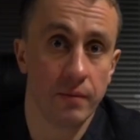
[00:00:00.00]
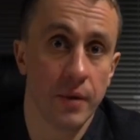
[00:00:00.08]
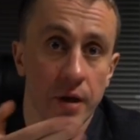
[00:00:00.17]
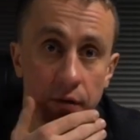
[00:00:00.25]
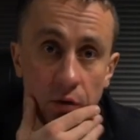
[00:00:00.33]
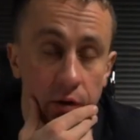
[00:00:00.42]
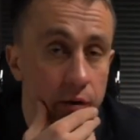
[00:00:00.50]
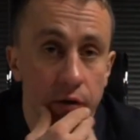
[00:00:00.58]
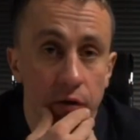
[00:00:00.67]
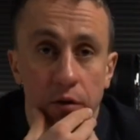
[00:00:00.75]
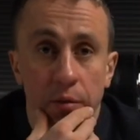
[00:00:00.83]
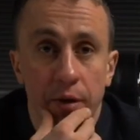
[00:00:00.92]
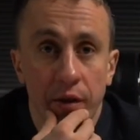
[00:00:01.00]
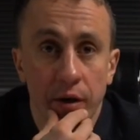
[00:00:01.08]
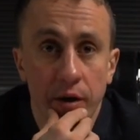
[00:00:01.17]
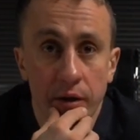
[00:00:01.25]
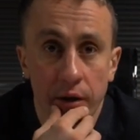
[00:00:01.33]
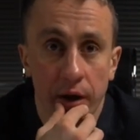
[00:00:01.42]
It's not a bad
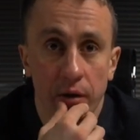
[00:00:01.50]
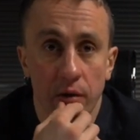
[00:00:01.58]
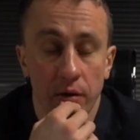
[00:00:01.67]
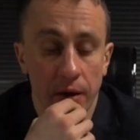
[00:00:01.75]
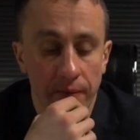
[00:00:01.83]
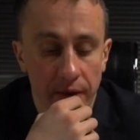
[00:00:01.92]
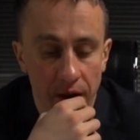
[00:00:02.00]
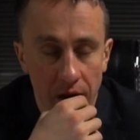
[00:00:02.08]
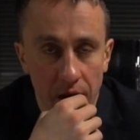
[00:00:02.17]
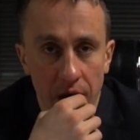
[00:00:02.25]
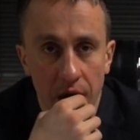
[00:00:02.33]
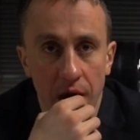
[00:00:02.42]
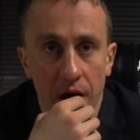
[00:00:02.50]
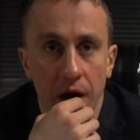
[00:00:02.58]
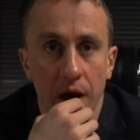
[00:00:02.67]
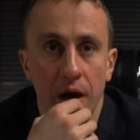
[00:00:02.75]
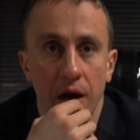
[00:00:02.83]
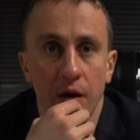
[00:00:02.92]
thing, actually.
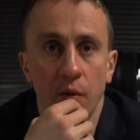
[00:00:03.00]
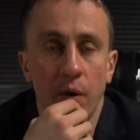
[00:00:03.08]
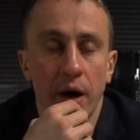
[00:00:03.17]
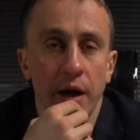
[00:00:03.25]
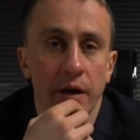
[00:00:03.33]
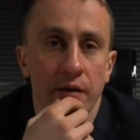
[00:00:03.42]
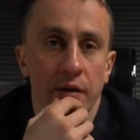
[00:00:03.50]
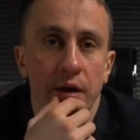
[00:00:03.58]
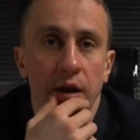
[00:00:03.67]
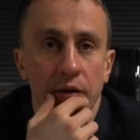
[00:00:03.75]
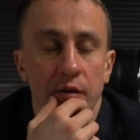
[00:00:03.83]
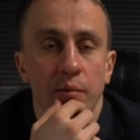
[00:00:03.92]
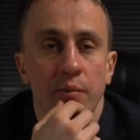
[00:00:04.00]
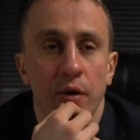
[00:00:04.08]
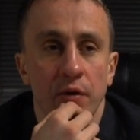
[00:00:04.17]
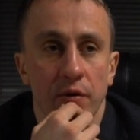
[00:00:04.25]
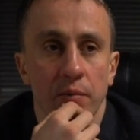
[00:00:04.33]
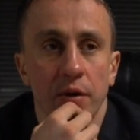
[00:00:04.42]
Why it is
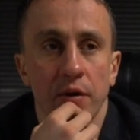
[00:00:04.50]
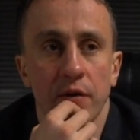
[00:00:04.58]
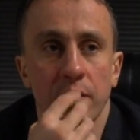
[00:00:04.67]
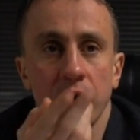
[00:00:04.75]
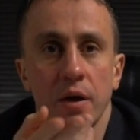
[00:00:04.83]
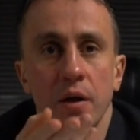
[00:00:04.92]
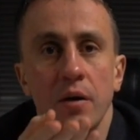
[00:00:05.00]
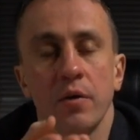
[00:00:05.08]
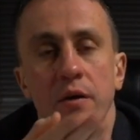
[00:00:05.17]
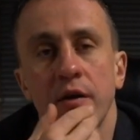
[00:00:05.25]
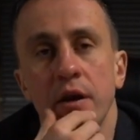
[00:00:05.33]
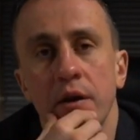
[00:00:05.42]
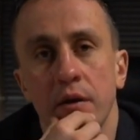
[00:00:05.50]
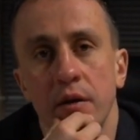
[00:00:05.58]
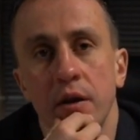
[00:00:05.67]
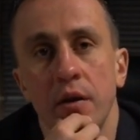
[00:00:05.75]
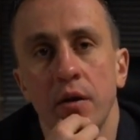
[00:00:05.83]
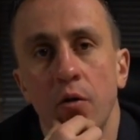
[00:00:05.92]
important? Because you can see that
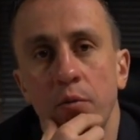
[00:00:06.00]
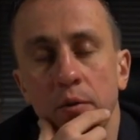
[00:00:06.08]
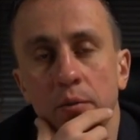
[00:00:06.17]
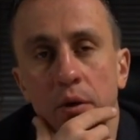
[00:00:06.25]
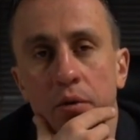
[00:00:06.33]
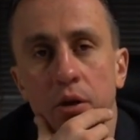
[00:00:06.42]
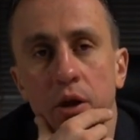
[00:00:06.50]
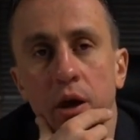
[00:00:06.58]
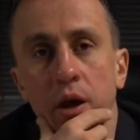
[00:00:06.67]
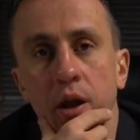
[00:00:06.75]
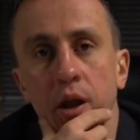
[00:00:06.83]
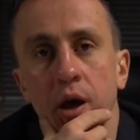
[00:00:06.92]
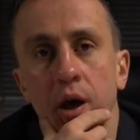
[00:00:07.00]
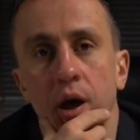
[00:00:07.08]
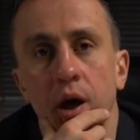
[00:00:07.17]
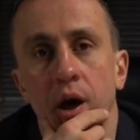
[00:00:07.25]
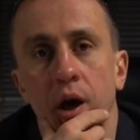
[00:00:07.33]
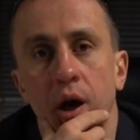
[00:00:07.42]
in the open blockchain,
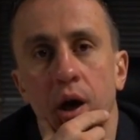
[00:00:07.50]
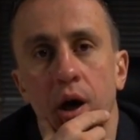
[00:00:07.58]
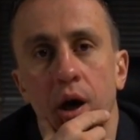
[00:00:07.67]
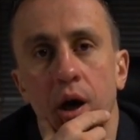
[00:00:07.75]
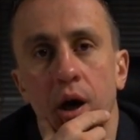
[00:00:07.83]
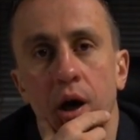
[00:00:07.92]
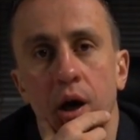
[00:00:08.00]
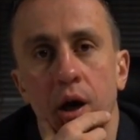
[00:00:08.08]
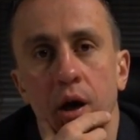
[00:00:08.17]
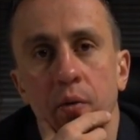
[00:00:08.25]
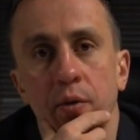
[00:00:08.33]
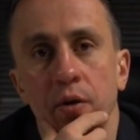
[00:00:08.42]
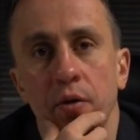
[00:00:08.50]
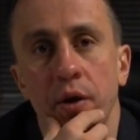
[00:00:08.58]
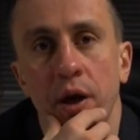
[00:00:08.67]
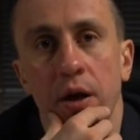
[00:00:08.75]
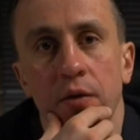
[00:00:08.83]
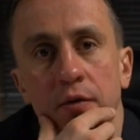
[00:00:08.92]
we don't
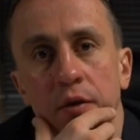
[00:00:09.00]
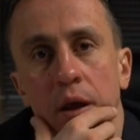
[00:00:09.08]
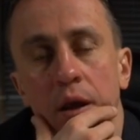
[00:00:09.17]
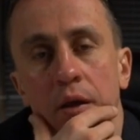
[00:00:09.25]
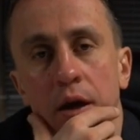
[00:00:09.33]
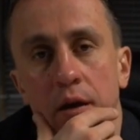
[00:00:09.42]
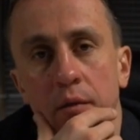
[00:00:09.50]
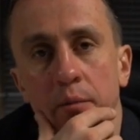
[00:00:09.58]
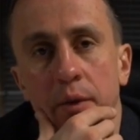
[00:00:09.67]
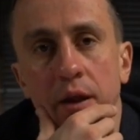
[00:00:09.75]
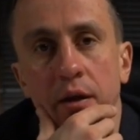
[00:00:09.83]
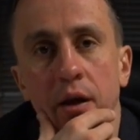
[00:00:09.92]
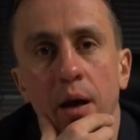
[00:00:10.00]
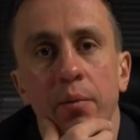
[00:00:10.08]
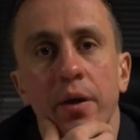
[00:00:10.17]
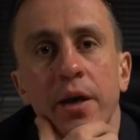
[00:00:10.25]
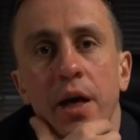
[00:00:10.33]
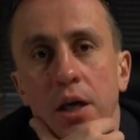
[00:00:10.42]
have that many
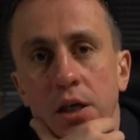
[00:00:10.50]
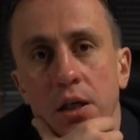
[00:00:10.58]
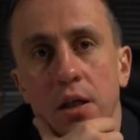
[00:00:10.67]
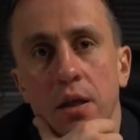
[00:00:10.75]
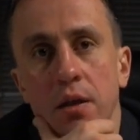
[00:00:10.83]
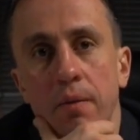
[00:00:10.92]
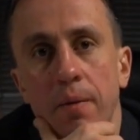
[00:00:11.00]
applications